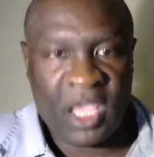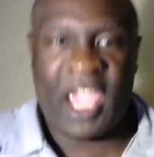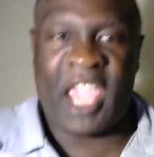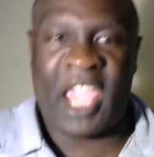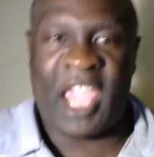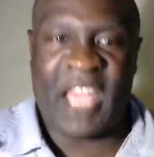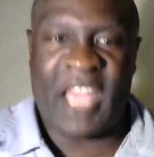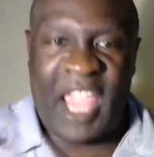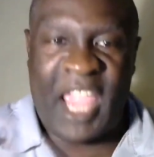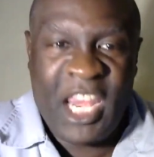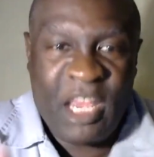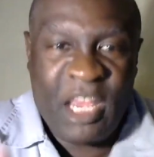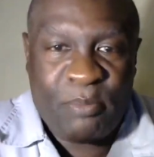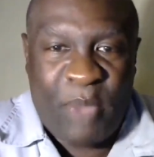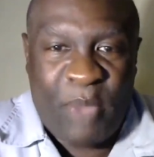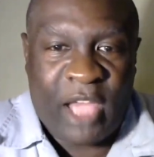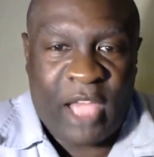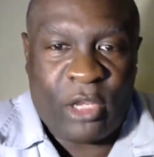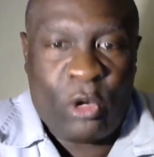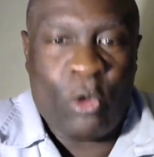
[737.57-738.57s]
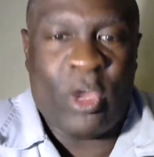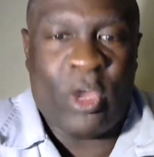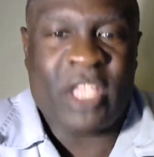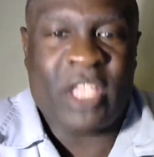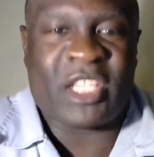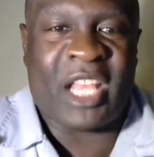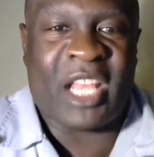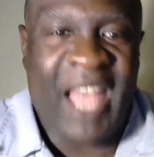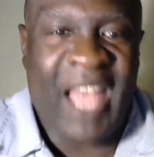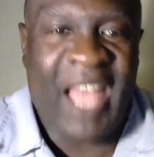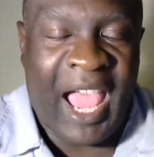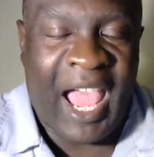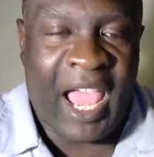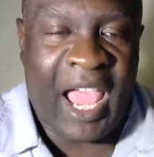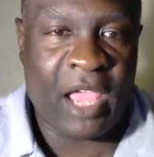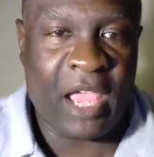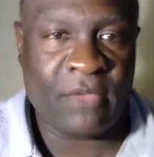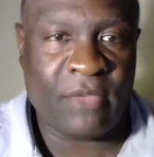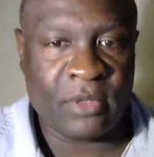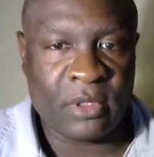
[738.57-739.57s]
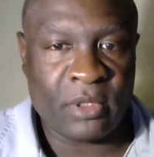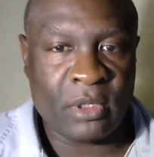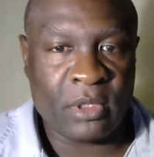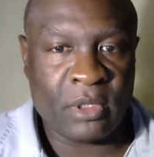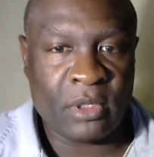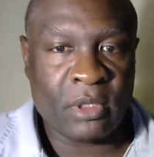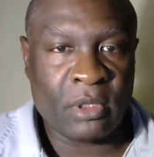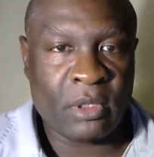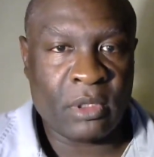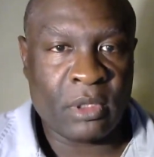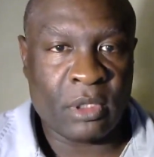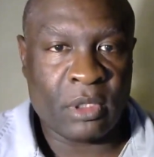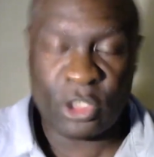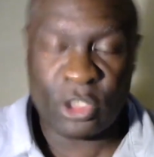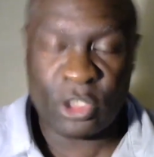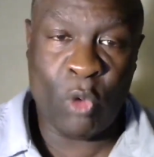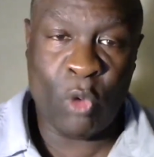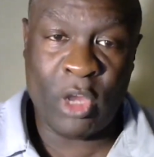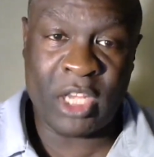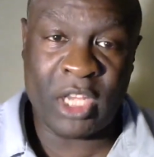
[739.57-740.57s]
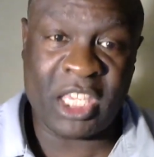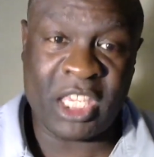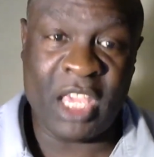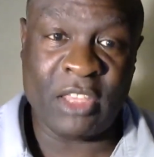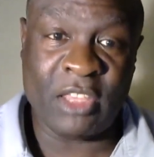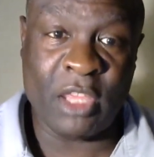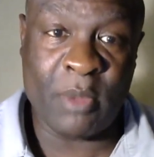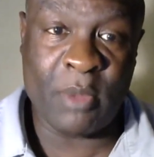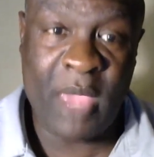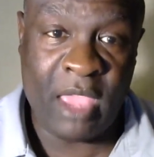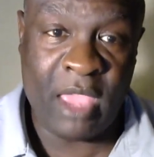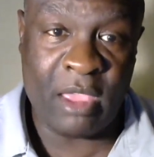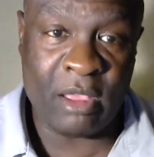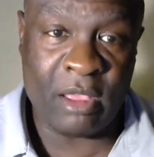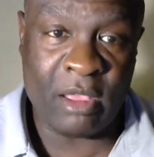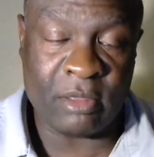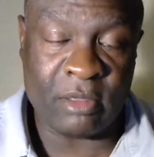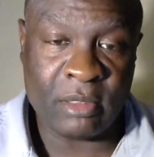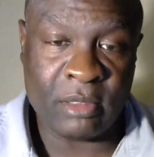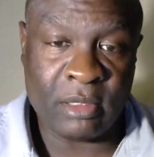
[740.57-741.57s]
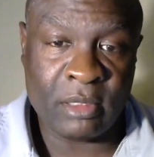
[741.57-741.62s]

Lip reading: And anybody who is alive, you want to give them hell.